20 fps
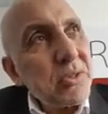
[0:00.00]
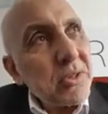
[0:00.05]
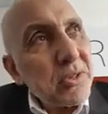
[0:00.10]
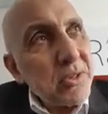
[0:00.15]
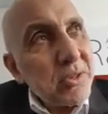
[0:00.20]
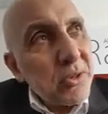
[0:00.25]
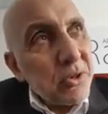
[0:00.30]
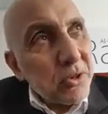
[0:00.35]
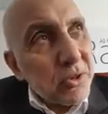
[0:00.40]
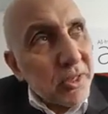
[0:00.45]

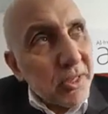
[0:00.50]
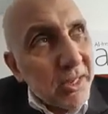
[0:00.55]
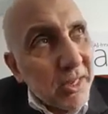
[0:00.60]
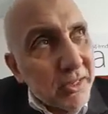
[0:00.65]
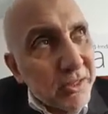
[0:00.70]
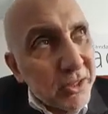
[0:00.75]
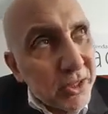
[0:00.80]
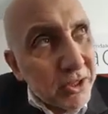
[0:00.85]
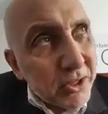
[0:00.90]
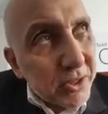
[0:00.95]

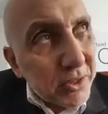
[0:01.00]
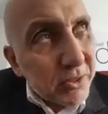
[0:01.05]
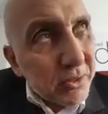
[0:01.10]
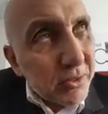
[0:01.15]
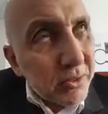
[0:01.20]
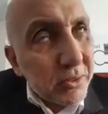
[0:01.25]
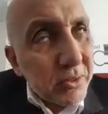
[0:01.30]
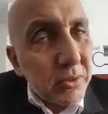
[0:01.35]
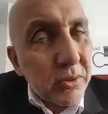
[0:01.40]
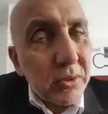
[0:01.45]
organization
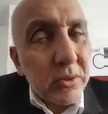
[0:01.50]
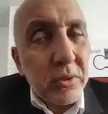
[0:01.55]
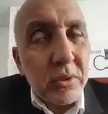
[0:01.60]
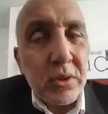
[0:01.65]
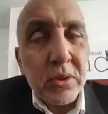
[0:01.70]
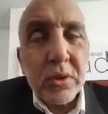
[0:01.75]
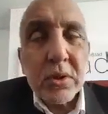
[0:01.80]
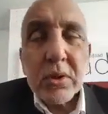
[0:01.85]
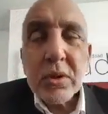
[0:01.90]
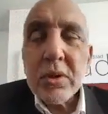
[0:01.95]

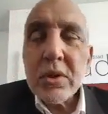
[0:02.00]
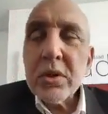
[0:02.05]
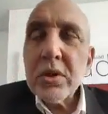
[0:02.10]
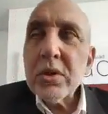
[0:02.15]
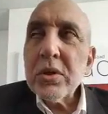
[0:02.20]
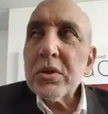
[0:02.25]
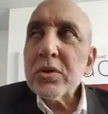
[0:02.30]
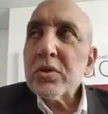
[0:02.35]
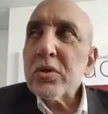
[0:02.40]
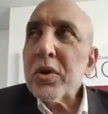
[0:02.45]

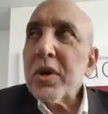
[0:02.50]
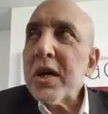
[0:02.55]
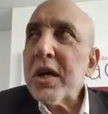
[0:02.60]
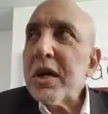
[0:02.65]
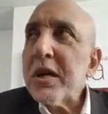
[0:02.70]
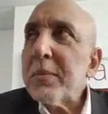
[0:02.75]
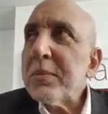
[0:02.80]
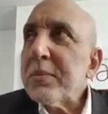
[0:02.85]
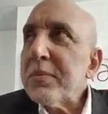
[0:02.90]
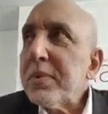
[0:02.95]
to
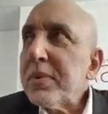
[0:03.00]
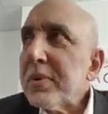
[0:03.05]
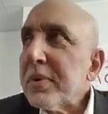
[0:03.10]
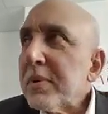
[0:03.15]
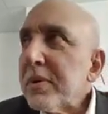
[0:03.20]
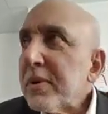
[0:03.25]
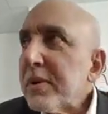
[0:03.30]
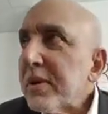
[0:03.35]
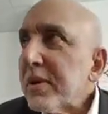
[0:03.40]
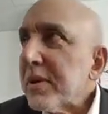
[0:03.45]
help
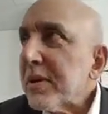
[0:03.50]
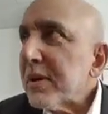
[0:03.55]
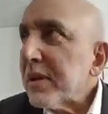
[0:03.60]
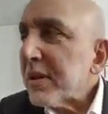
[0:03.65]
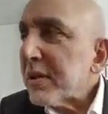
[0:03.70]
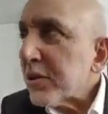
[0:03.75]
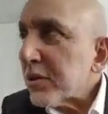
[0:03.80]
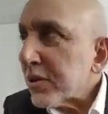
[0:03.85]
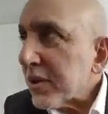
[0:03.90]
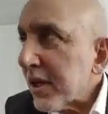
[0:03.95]
the
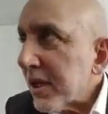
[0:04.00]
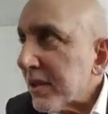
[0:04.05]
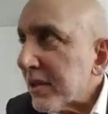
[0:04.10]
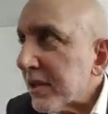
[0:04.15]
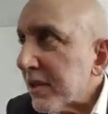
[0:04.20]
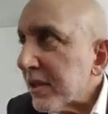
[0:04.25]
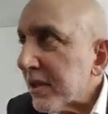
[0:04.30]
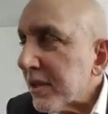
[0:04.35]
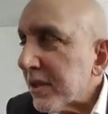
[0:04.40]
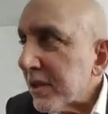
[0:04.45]

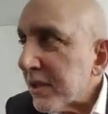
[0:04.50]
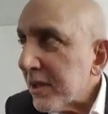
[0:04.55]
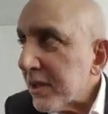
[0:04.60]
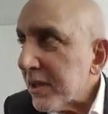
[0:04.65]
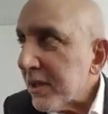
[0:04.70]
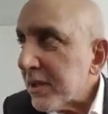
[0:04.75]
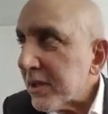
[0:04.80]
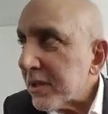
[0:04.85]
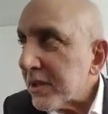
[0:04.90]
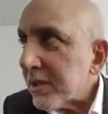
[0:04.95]
society
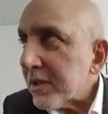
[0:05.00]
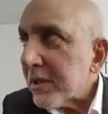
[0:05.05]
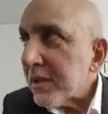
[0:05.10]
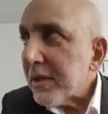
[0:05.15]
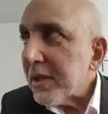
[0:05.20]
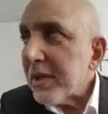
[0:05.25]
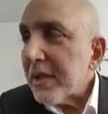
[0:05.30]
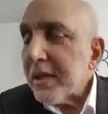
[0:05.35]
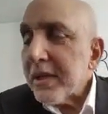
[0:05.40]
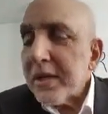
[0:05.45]
here
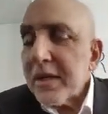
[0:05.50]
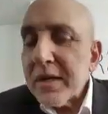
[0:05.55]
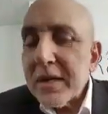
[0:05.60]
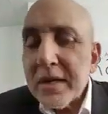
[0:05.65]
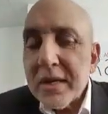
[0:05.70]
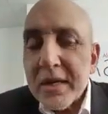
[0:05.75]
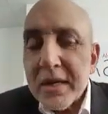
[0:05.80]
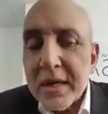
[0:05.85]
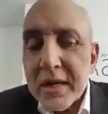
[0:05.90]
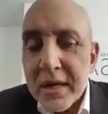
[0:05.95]

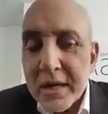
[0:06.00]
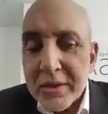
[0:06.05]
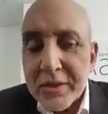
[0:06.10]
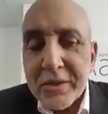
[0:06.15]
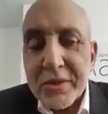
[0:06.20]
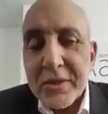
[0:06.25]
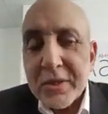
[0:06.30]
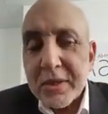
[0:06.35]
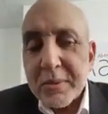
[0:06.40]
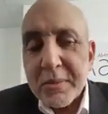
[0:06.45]
and
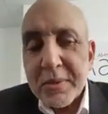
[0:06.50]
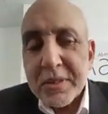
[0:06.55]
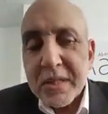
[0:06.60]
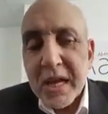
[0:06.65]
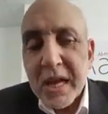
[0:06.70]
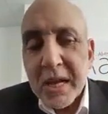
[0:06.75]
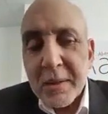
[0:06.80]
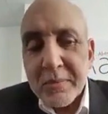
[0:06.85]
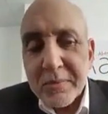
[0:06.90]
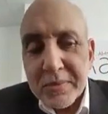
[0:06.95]
there. But
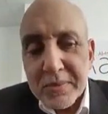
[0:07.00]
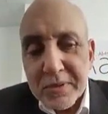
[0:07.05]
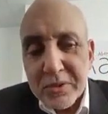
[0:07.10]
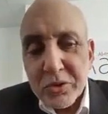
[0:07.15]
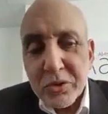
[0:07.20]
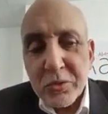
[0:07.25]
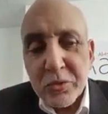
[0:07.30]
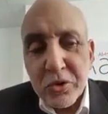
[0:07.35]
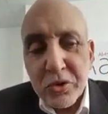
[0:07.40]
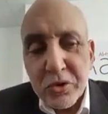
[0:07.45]
I'm
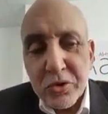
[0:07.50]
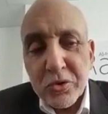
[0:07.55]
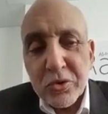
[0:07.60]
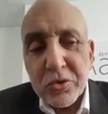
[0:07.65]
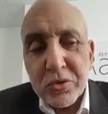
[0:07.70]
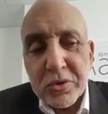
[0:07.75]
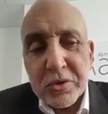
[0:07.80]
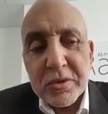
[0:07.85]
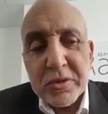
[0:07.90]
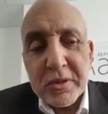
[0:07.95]

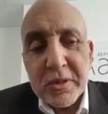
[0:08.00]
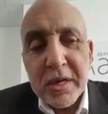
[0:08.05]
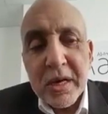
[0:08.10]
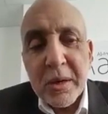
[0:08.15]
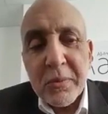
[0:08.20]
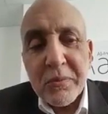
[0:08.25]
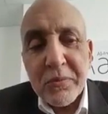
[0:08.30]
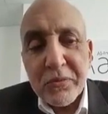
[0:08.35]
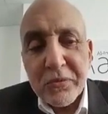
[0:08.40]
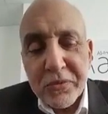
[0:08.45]

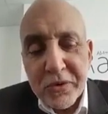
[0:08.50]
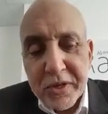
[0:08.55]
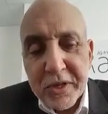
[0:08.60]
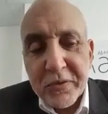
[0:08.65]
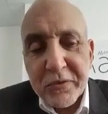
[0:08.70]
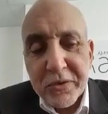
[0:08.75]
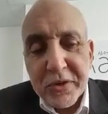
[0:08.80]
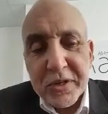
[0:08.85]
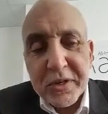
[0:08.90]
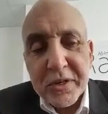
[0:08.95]
very,
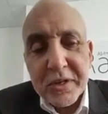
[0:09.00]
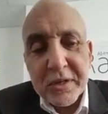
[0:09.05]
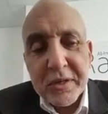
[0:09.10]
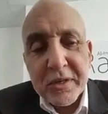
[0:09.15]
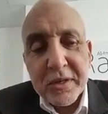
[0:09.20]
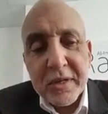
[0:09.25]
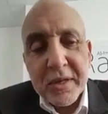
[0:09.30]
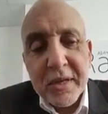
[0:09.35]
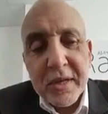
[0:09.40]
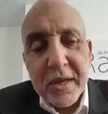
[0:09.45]
very
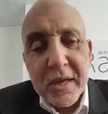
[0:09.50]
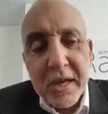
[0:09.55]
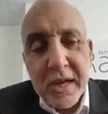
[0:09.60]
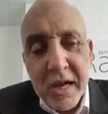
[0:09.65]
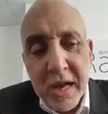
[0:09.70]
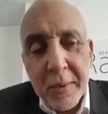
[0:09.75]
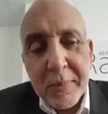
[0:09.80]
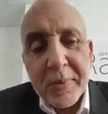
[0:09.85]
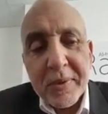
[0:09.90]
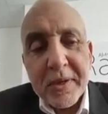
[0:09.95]

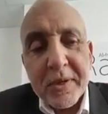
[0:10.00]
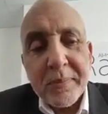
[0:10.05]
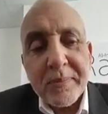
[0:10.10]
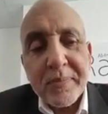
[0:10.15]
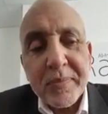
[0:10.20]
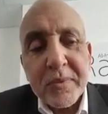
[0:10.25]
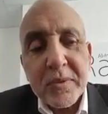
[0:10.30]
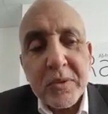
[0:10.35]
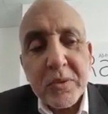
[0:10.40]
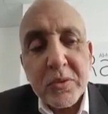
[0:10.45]
happy
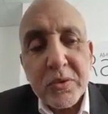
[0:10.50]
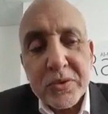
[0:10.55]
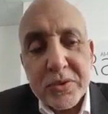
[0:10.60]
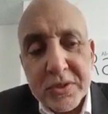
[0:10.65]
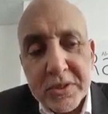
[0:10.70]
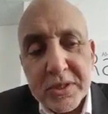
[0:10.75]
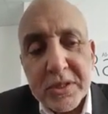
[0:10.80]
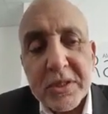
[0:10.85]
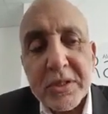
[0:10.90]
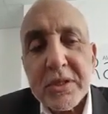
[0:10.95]
to
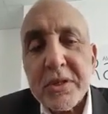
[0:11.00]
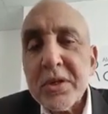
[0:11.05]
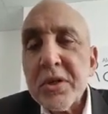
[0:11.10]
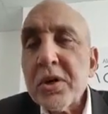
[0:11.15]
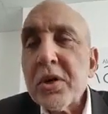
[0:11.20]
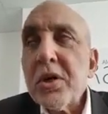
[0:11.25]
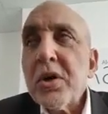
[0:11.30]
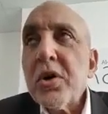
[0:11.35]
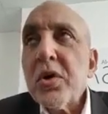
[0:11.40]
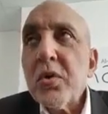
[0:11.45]
see
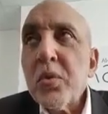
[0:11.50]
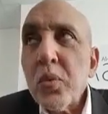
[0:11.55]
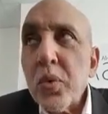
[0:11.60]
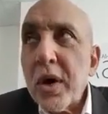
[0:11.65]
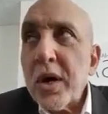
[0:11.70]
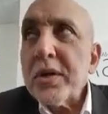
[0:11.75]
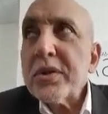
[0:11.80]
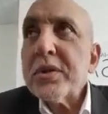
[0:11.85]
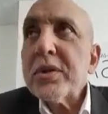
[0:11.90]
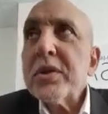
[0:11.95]

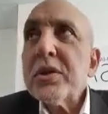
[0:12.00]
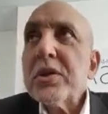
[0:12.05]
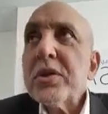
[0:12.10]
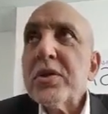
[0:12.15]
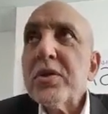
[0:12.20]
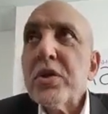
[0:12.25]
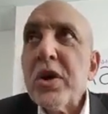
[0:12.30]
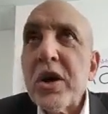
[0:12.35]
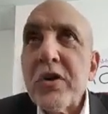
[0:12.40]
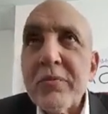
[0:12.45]
what you
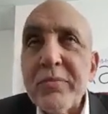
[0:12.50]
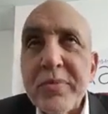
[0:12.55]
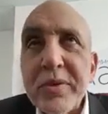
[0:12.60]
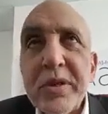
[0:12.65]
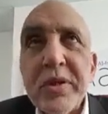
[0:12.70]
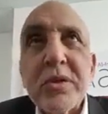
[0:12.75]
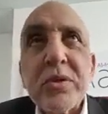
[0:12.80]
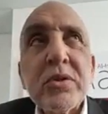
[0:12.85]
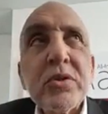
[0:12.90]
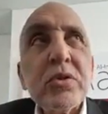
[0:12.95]
have
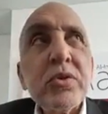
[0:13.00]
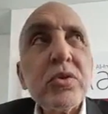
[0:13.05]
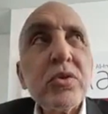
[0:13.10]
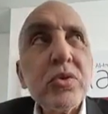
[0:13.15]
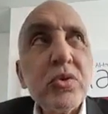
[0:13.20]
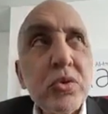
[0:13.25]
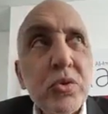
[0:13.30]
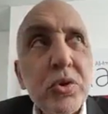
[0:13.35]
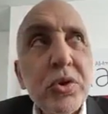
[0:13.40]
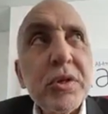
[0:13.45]
been
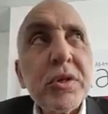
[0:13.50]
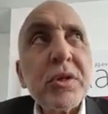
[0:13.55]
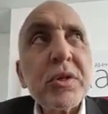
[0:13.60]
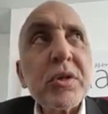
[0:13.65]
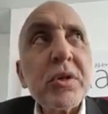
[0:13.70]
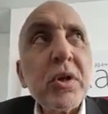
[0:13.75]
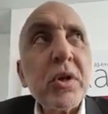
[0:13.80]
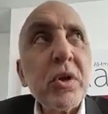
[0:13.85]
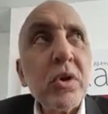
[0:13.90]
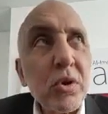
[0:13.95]
doing
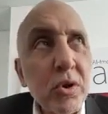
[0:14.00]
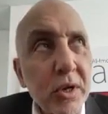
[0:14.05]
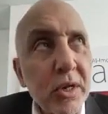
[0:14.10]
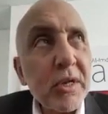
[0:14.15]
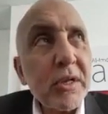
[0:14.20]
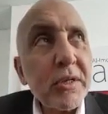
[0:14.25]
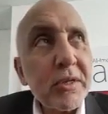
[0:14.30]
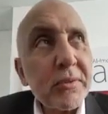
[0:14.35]
locally.